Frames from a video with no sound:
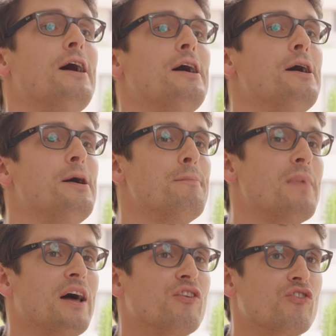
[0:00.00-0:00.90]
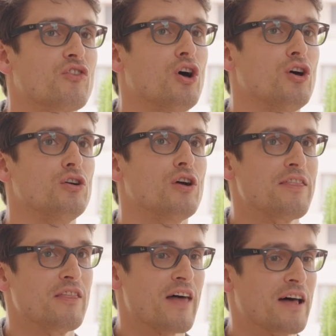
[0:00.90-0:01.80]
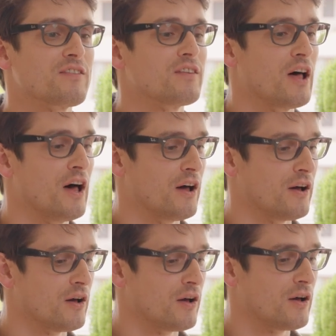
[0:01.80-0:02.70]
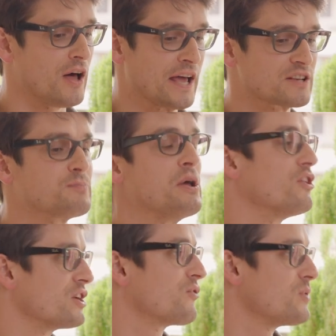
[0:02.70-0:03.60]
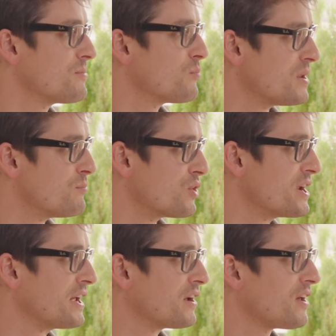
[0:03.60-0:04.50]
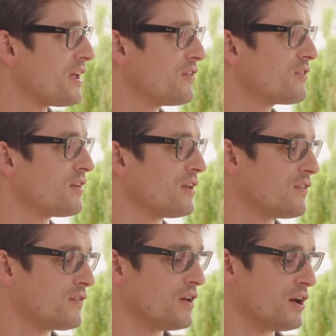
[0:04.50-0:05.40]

Um, and so I think that's uh, an experience we, we bring is, is